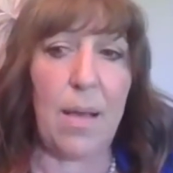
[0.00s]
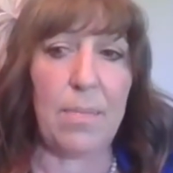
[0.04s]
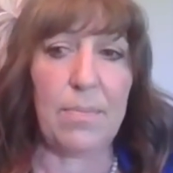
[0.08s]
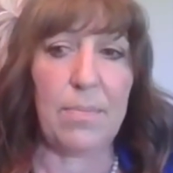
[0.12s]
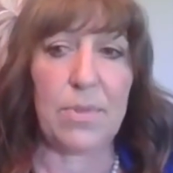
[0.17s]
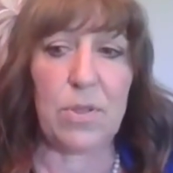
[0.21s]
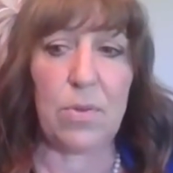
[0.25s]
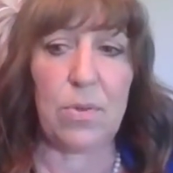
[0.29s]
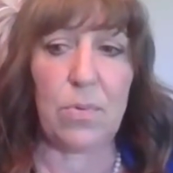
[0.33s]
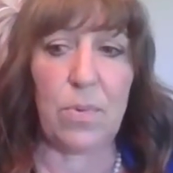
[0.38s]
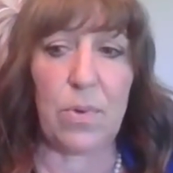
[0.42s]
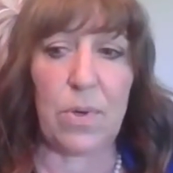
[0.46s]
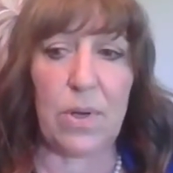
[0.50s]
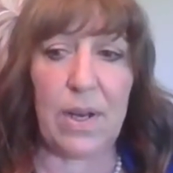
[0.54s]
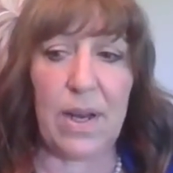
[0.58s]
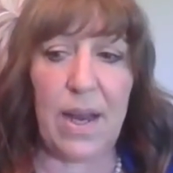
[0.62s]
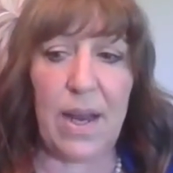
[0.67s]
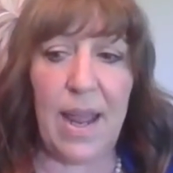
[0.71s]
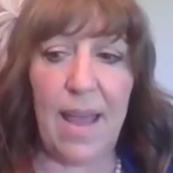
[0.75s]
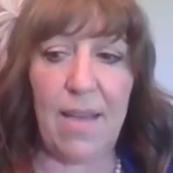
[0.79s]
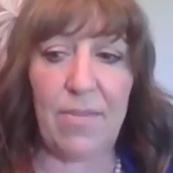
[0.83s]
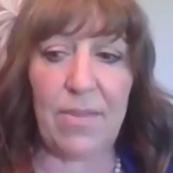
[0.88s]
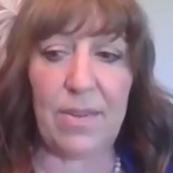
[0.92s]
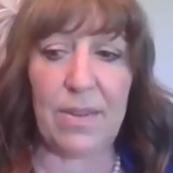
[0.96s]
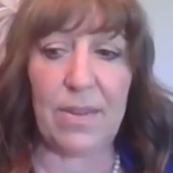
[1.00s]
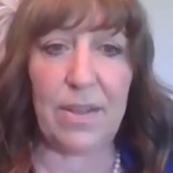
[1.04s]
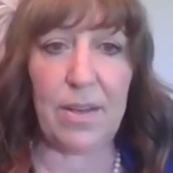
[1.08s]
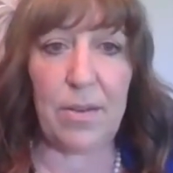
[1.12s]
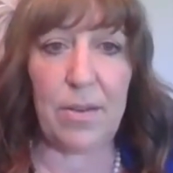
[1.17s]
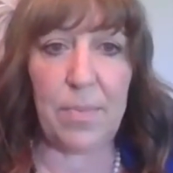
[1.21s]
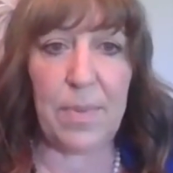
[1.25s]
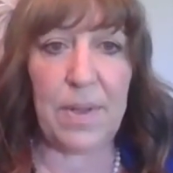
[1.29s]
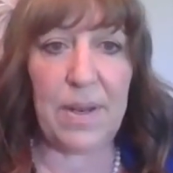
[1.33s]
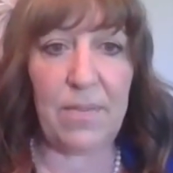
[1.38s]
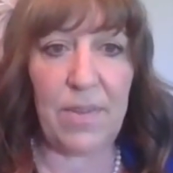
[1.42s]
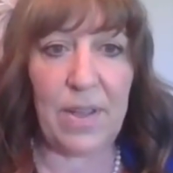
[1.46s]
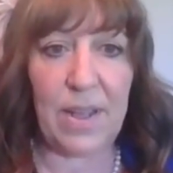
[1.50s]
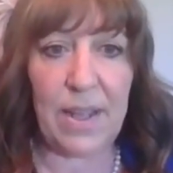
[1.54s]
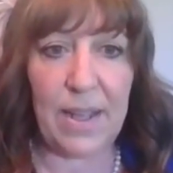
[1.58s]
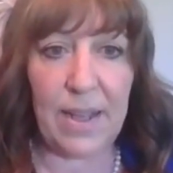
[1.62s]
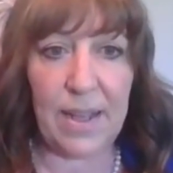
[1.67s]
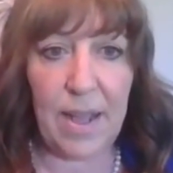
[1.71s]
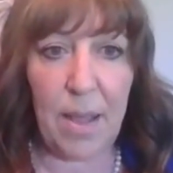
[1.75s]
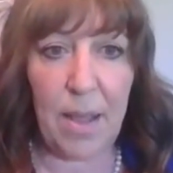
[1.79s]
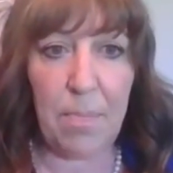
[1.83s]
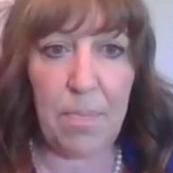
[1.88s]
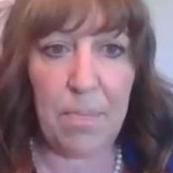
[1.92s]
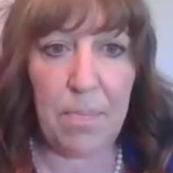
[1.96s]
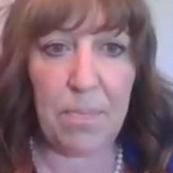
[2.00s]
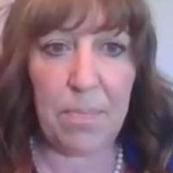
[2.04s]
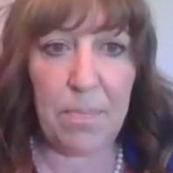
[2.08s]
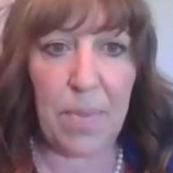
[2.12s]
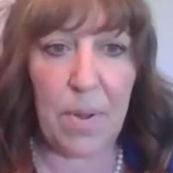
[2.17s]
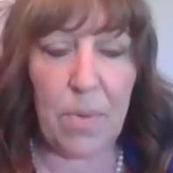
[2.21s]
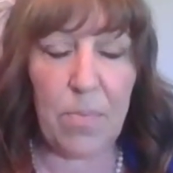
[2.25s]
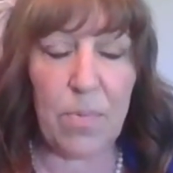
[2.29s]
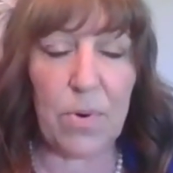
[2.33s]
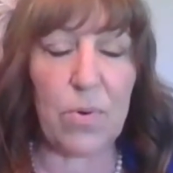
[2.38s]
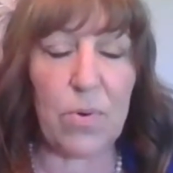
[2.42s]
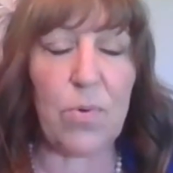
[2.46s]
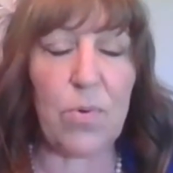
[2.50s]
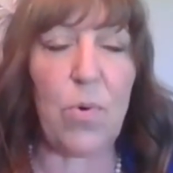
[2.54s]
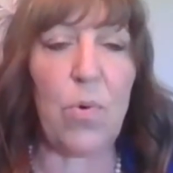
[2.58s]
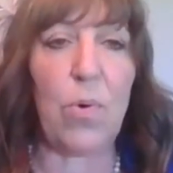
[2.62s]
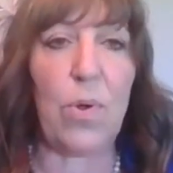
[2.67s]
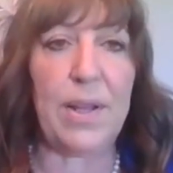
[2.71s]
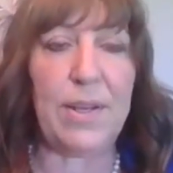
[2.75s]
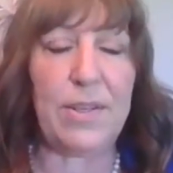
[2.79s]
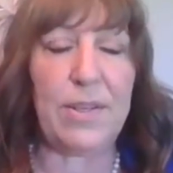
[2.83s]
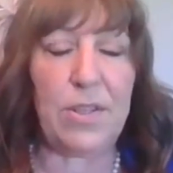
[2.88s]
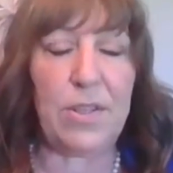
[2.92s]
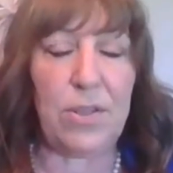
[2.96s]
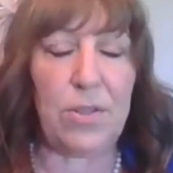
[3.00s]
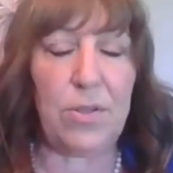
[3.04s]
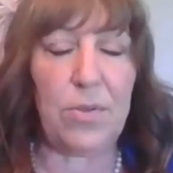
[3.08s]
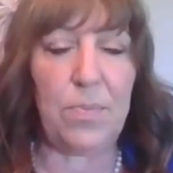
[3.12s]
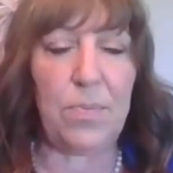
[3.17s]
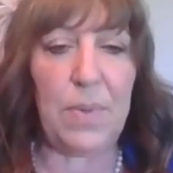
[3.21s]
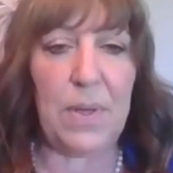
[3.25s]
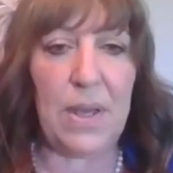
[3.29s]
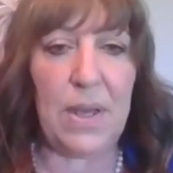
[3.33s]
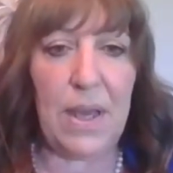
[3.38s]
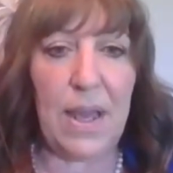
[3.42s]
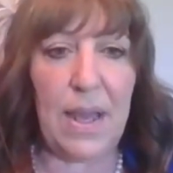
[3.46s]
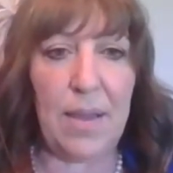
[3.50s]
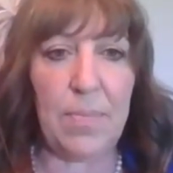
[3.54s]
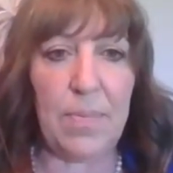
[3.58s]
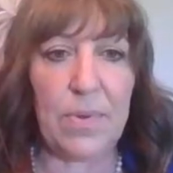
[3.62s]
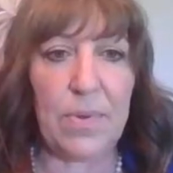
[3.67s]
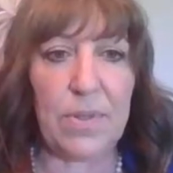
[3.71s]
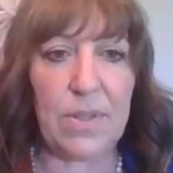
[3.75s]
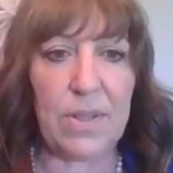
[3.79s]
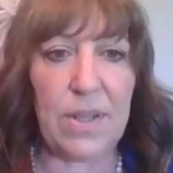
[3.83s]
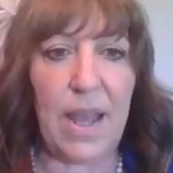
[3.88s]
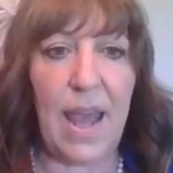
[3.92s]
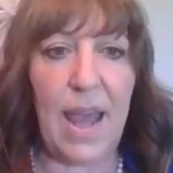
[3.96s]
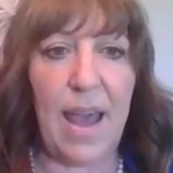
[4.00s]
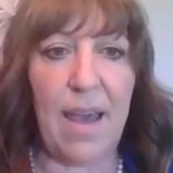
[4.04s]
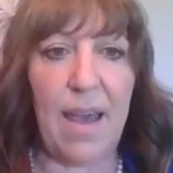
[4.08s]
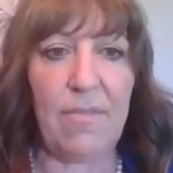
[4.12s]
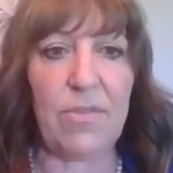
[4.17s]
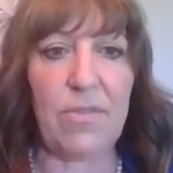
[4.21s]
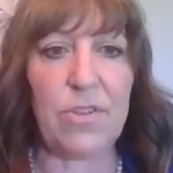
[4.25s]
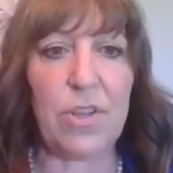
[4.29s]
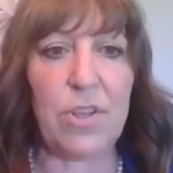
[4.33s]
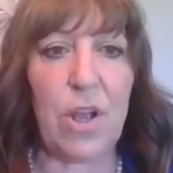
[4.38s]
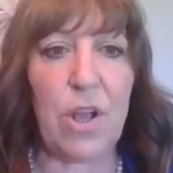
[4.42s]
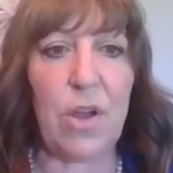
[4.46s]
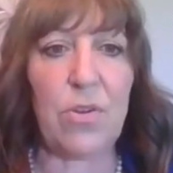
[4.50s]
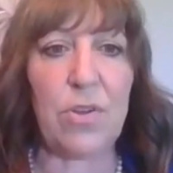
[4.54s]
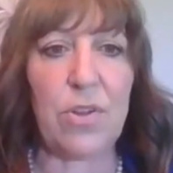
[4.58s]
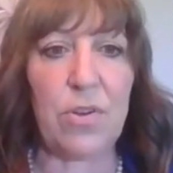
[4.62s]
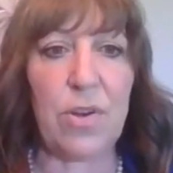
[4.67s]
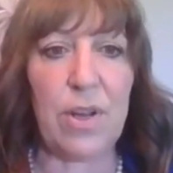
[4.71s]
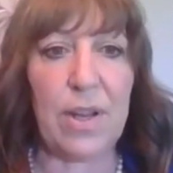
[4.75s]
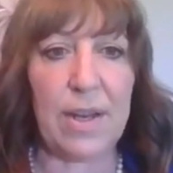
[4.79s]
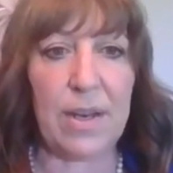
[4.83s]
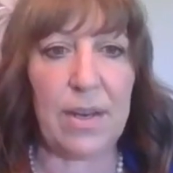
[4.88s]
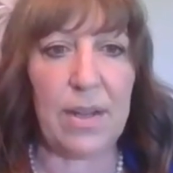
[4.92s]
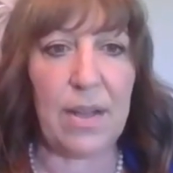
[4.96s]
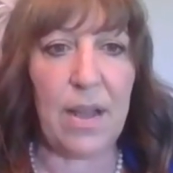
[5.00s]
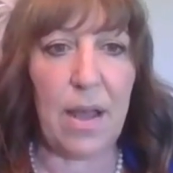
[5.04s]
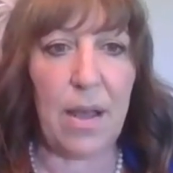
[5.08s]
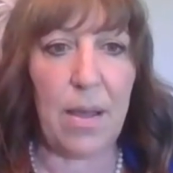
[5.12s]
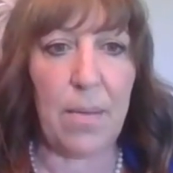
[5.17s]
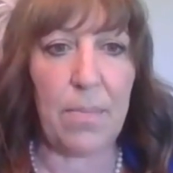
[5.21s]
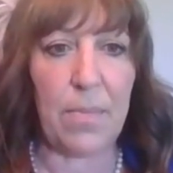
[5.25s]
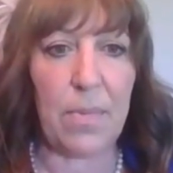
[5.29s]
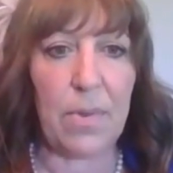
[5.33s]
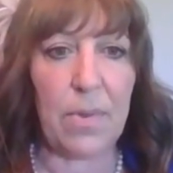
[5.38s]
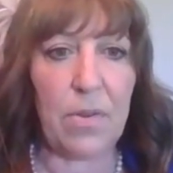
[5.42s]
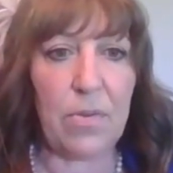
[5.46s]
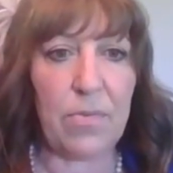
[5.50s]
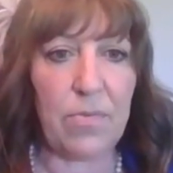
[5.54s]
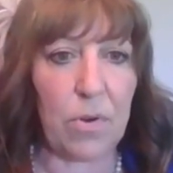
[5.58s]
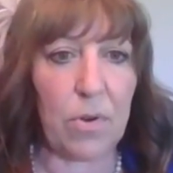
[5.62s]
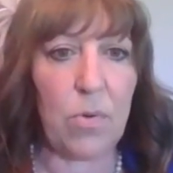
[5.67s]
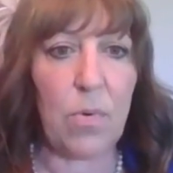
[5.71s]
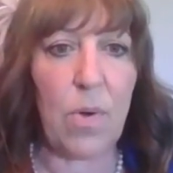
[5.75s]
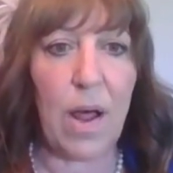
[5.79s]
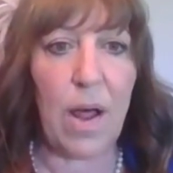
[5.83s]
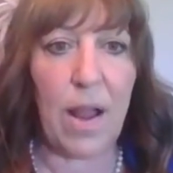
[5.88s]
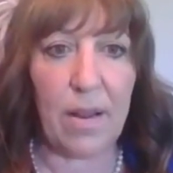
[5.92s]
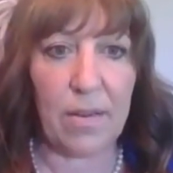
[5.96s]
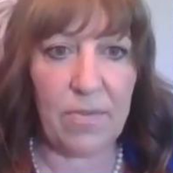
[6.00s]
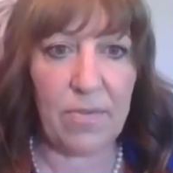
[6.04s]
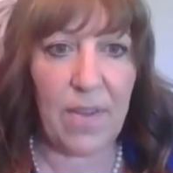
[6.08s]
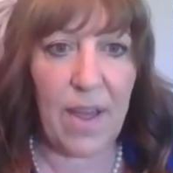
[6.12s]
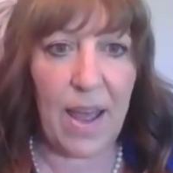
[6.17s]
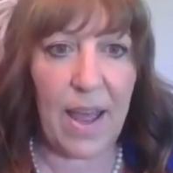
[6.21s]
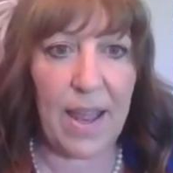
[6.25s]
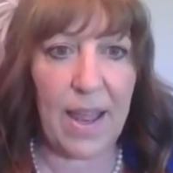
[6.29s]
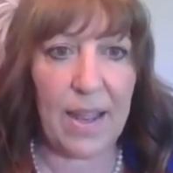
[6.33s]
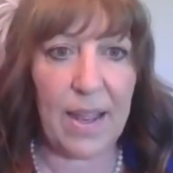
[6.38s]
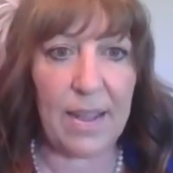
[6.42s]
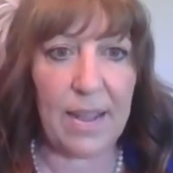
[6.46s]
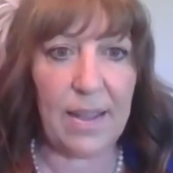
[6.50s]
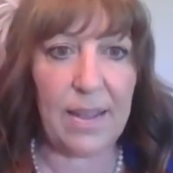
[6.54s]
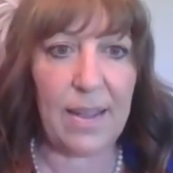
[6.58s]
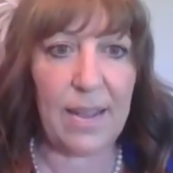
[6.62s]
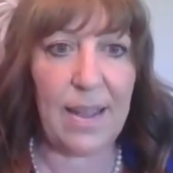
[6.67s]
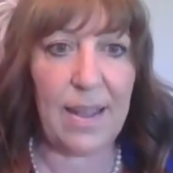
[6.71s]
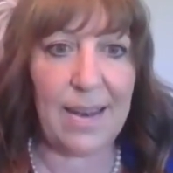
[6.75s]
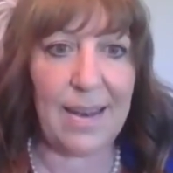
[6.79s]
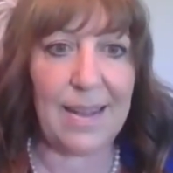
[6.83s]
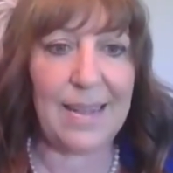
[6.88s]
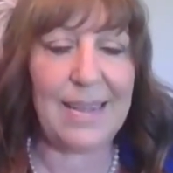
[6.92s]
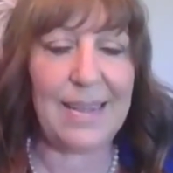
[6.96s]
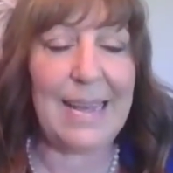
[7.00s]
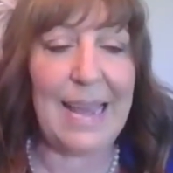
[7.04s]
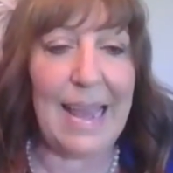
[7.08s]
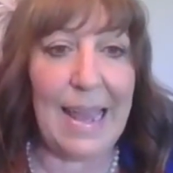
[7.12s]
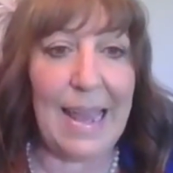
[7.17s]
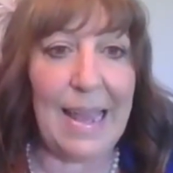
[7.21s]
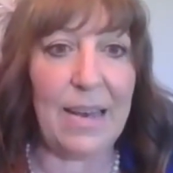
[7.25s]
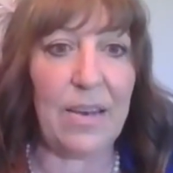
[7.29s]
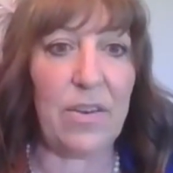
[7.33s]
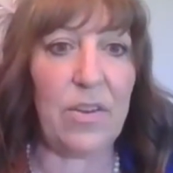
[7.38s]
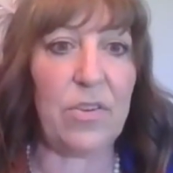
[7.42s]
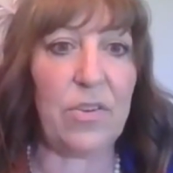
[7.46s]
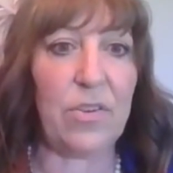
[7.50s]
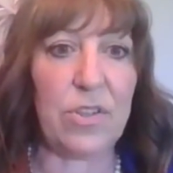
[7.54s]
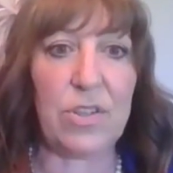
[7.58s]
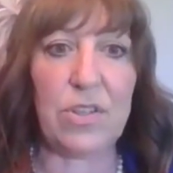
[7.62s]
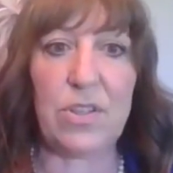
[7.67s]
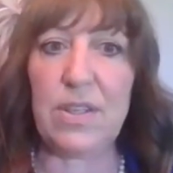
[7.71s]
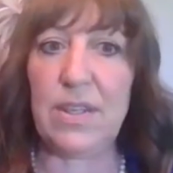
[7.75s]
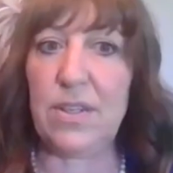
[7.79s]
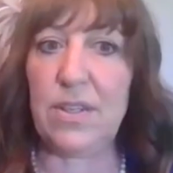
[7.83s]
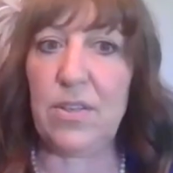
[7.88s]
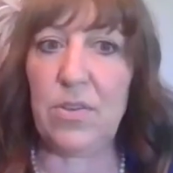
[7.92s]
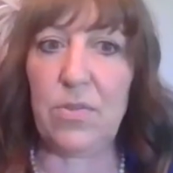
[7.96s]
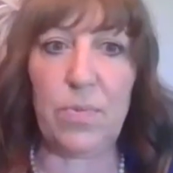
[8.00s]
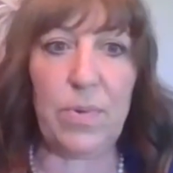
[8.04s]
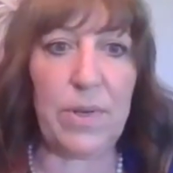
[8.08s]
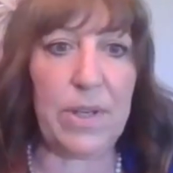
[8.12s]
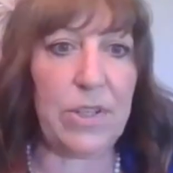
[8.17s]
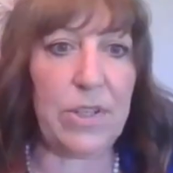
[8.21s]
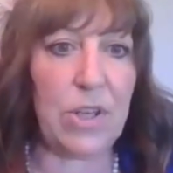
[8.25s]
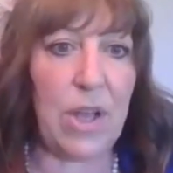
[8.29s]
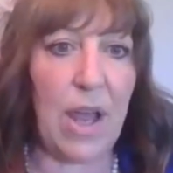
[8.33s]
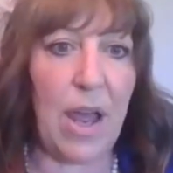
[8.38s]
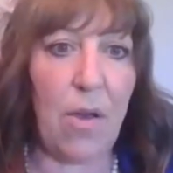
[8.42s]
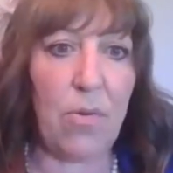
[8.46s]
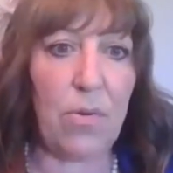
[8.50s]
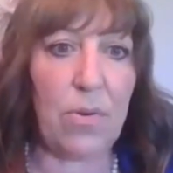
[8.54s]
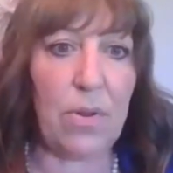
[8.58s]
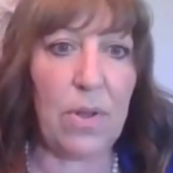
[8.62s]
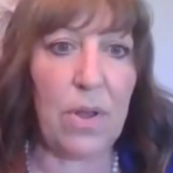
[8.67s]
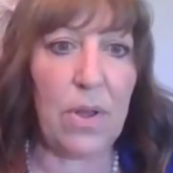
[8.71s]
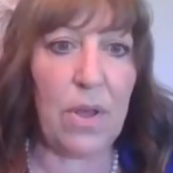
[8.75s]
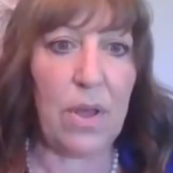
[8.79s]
So we're going to have a little bit of a hiccup, but we're going to be able to average out your income for qualifying. And again, you just need to reach out.